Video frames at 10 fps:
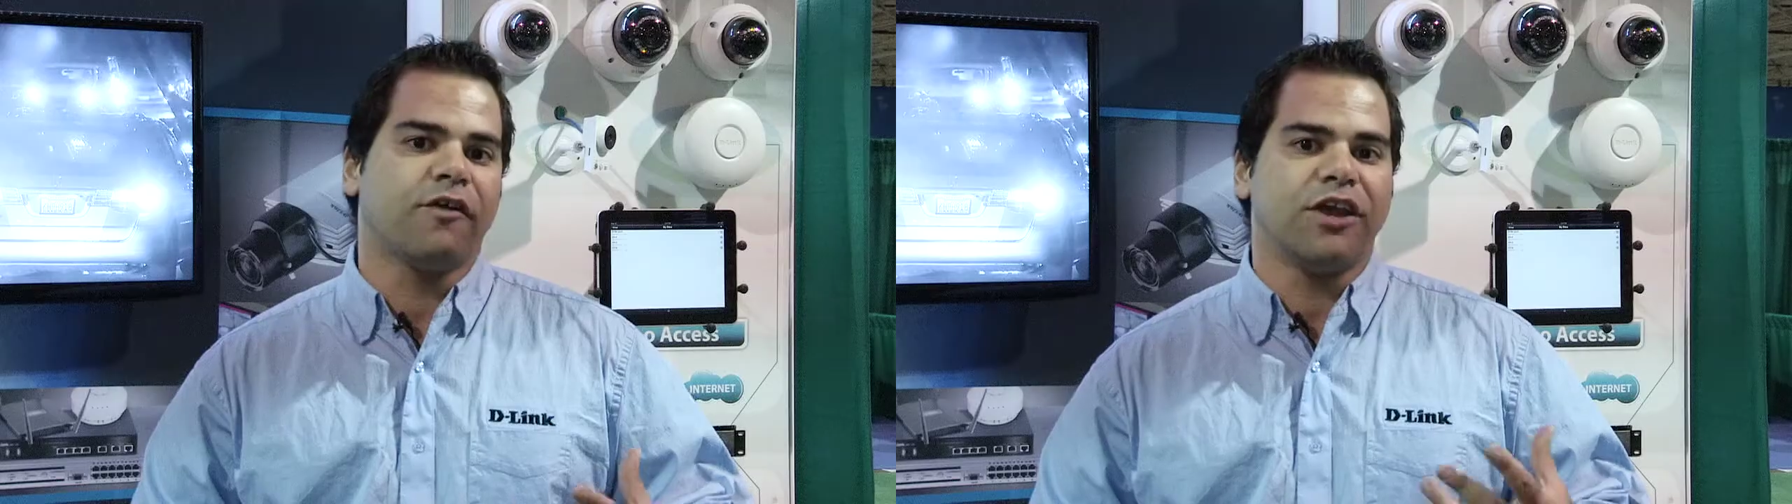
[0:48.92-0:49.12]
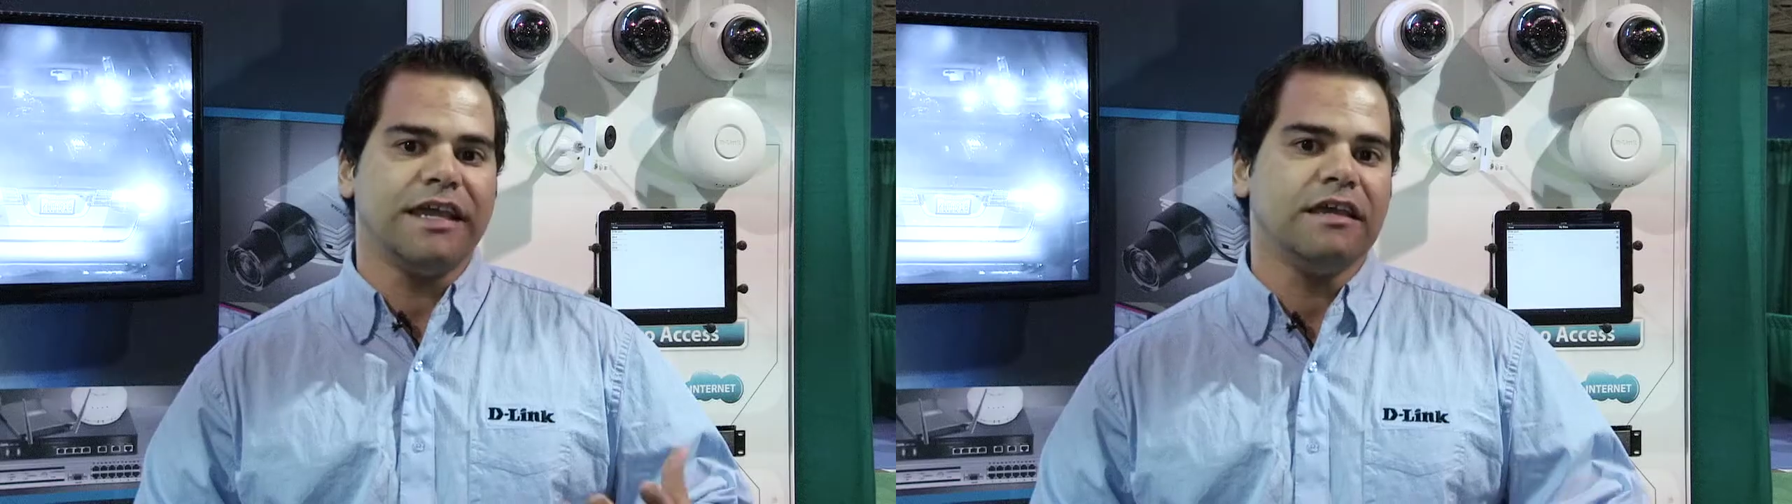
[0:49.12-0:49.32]

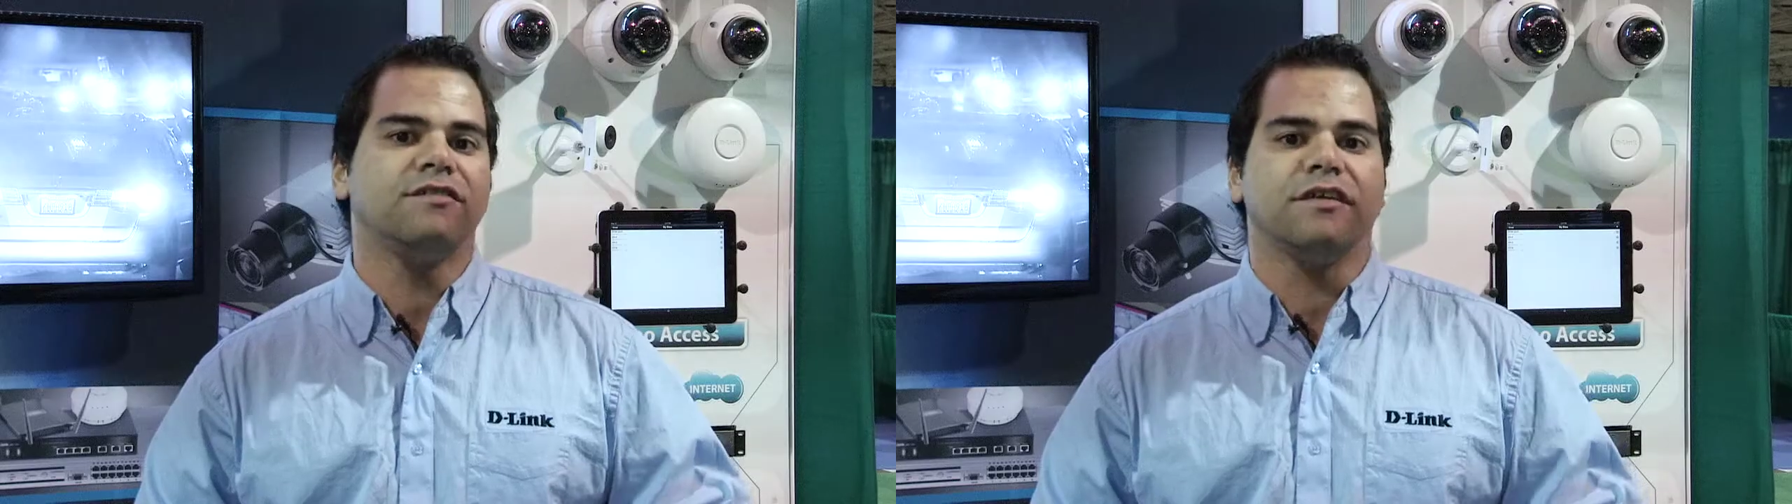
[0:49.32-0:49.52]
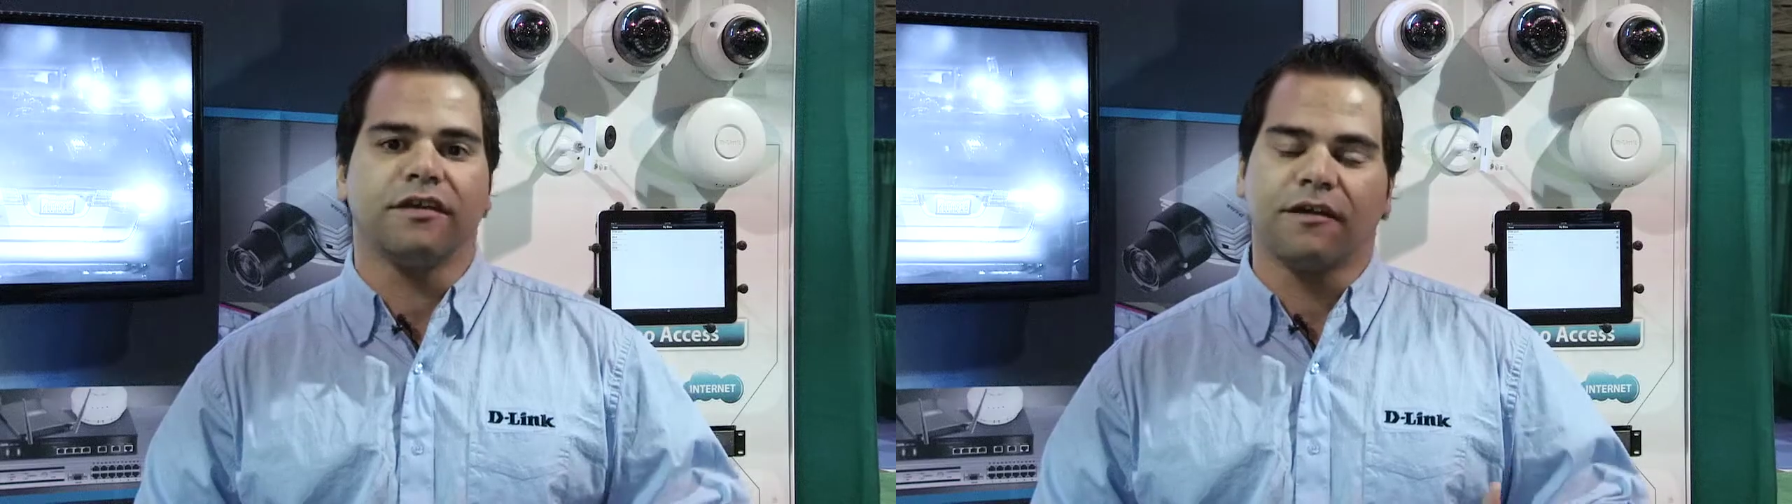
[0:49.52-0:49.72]
very
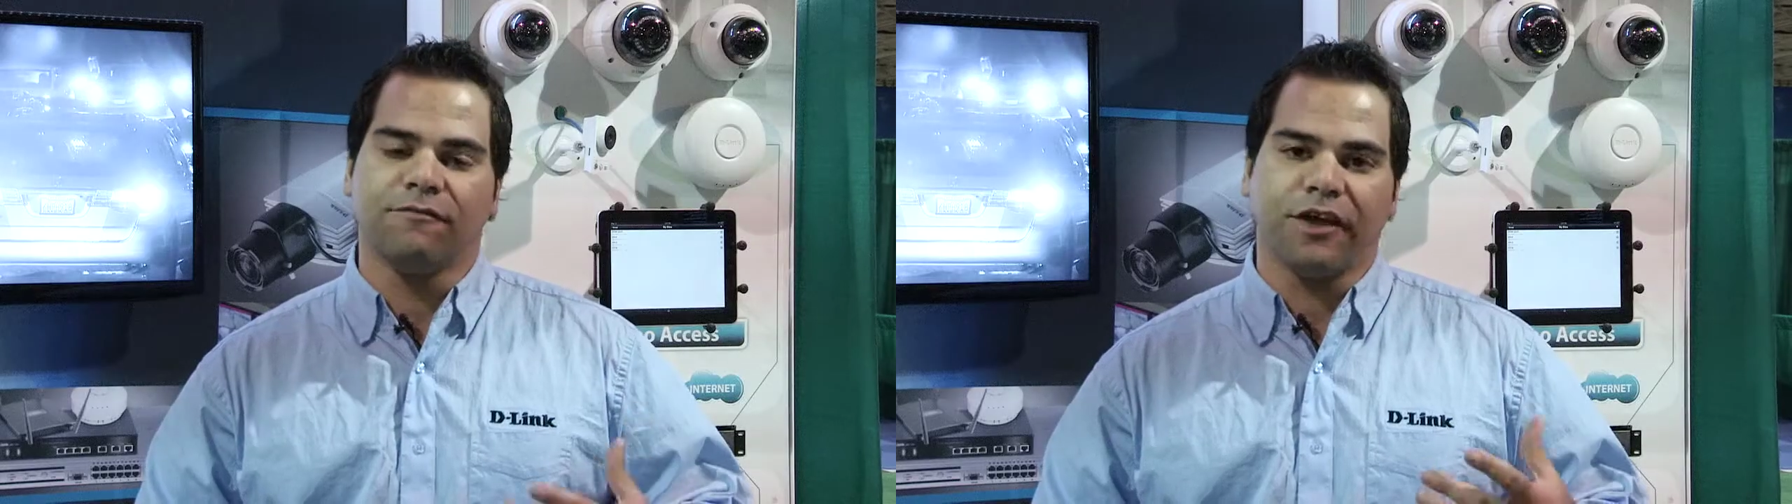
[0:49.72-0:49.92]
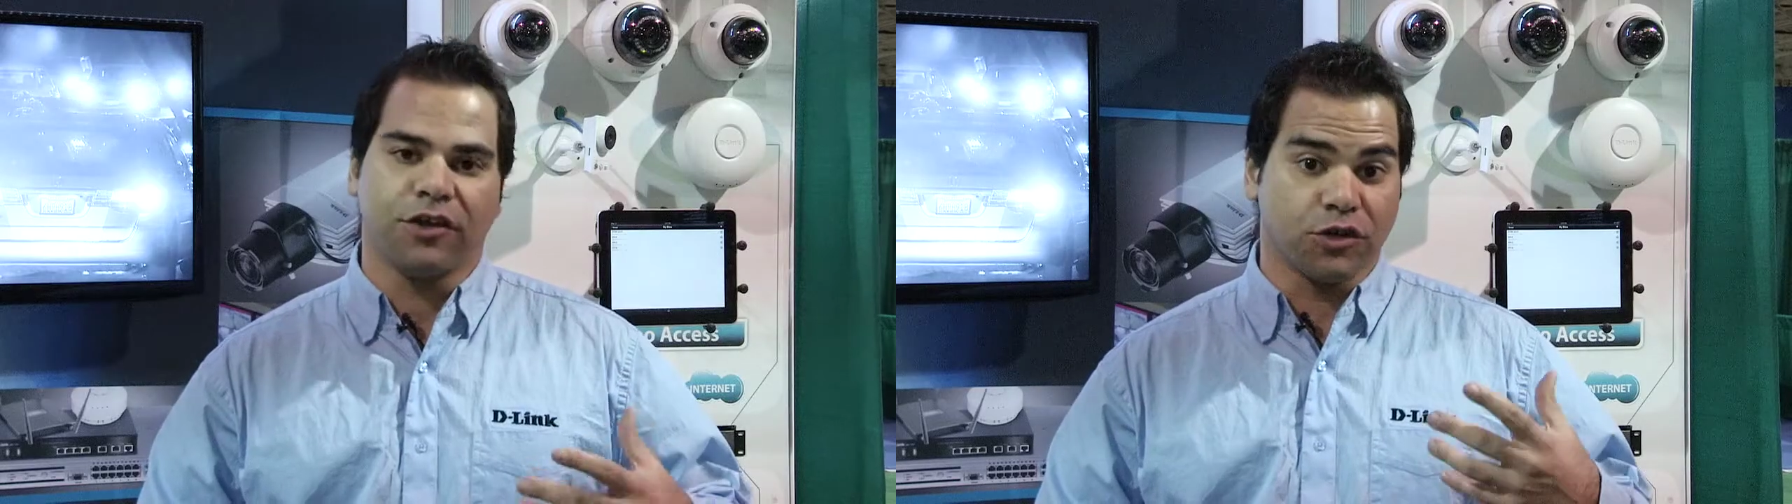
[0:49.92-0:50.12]
easy to
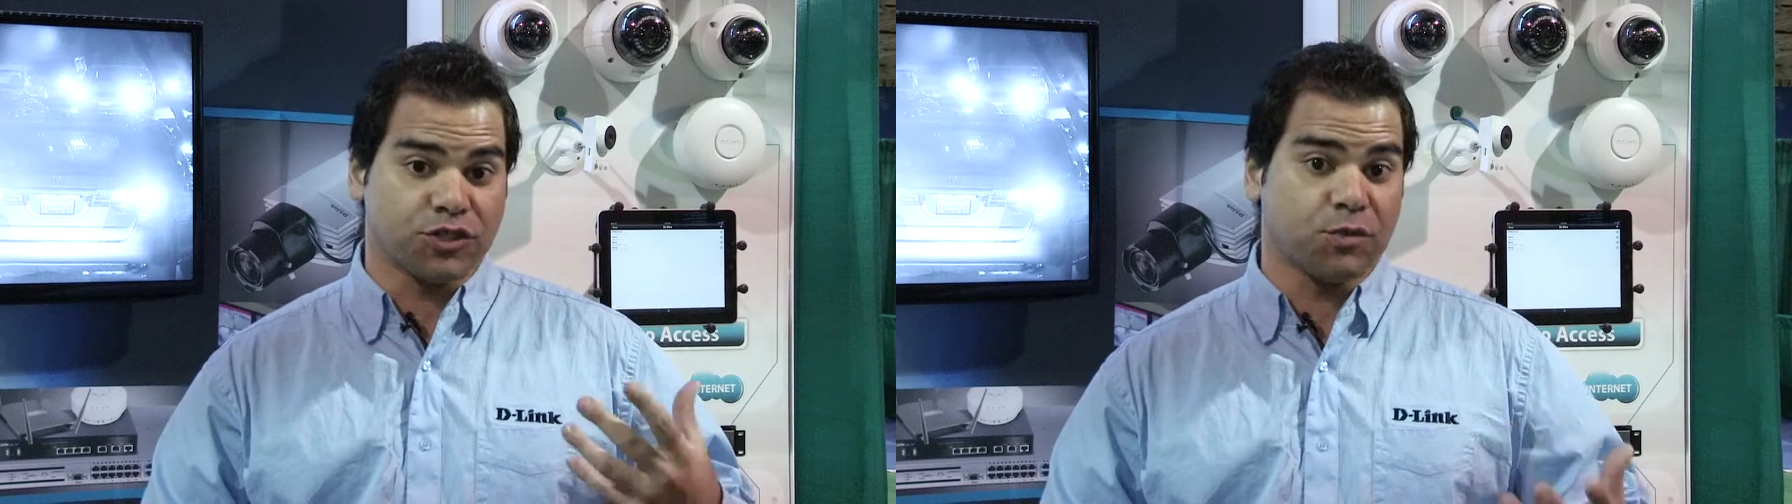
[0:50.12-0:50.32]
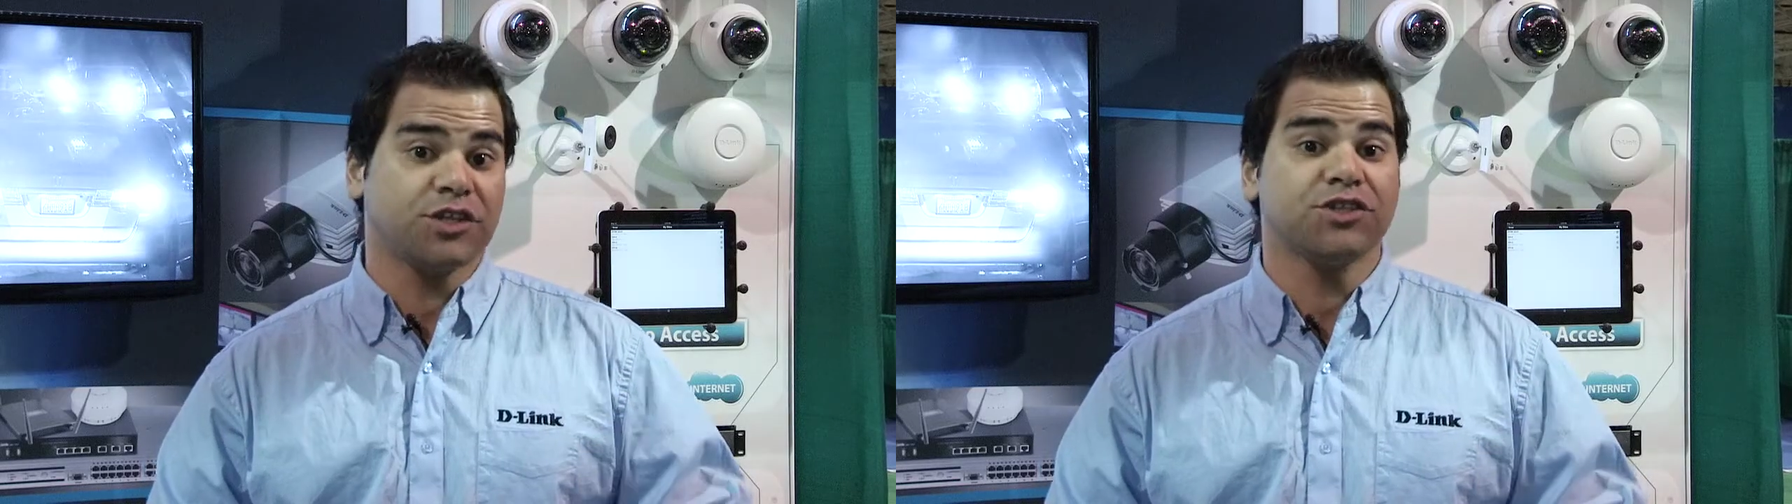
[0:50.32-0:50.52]
configure your
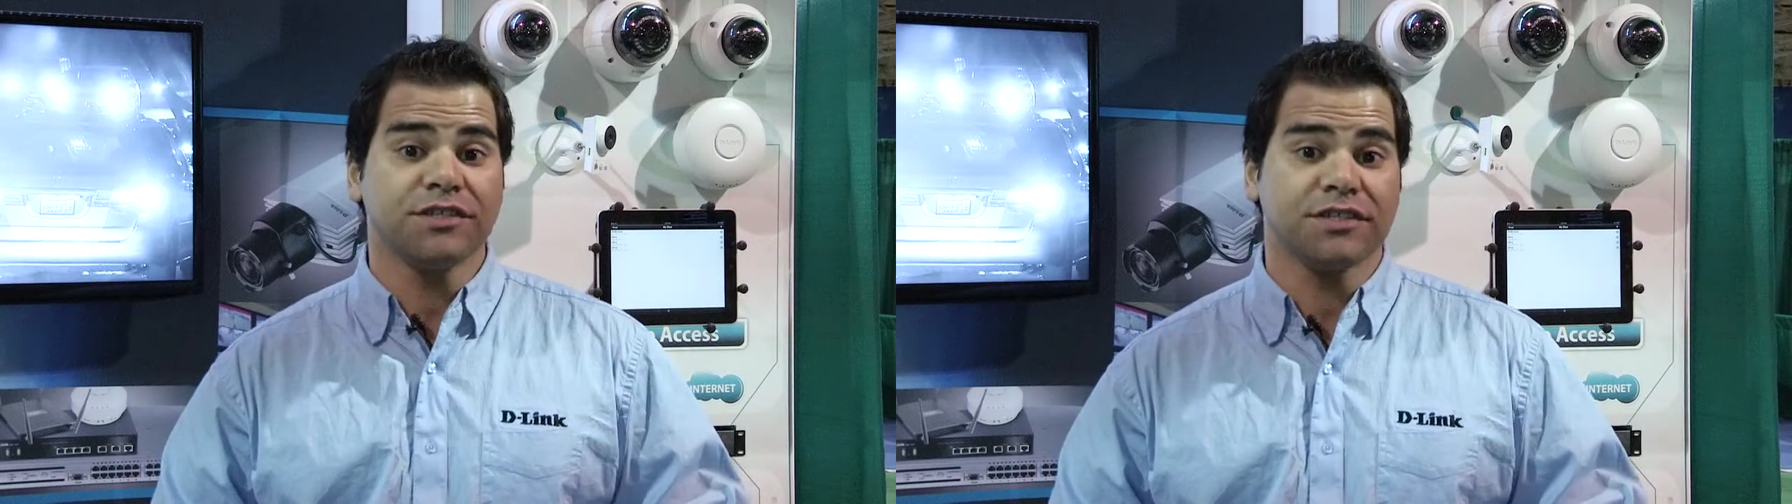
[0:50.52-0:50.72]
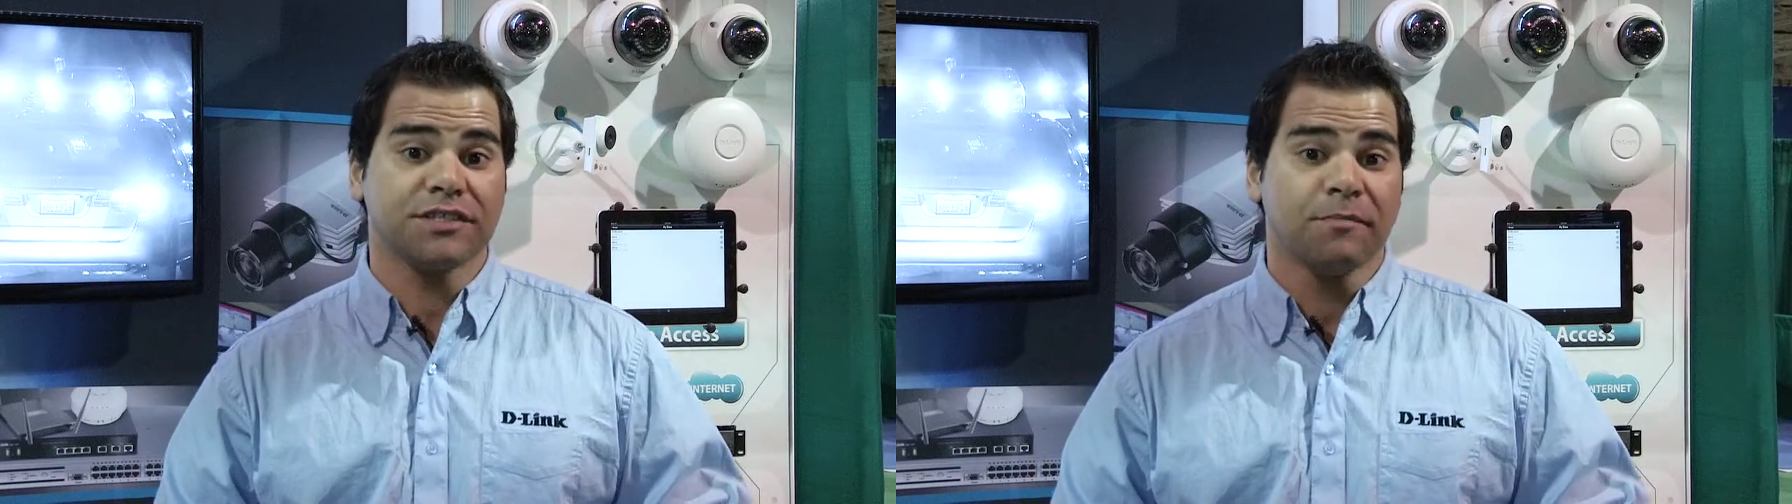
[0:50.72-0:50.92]

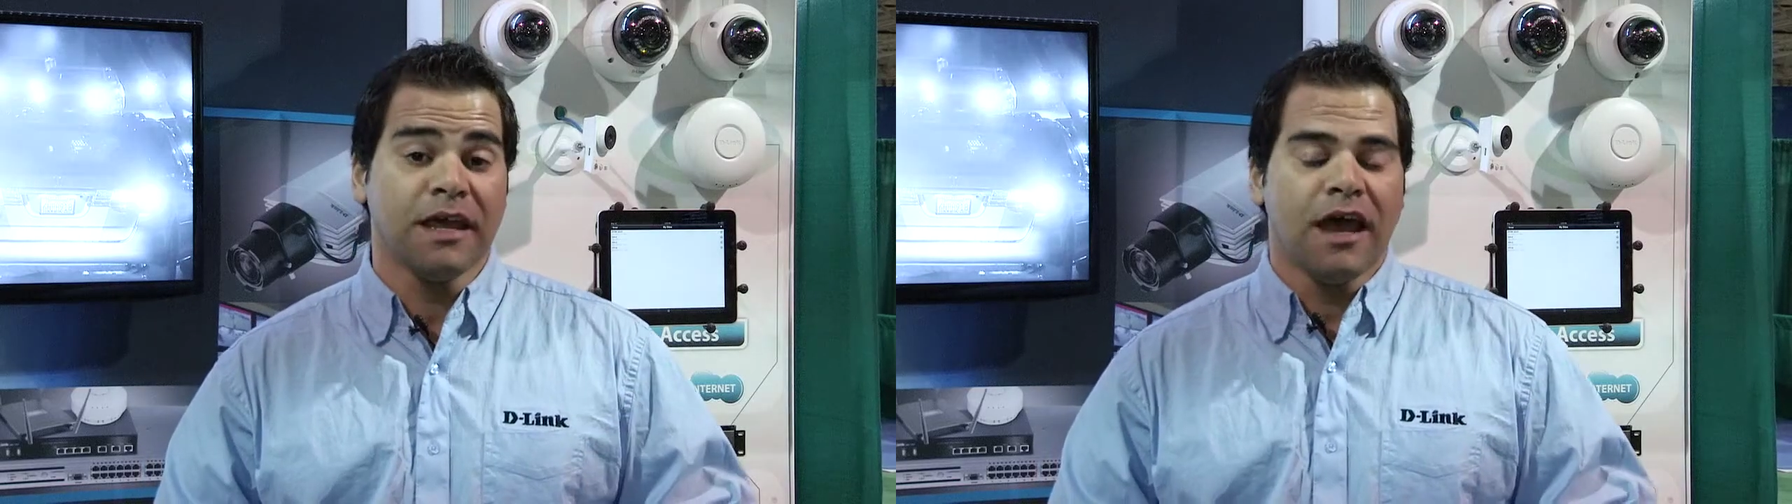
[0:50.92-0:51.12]
switches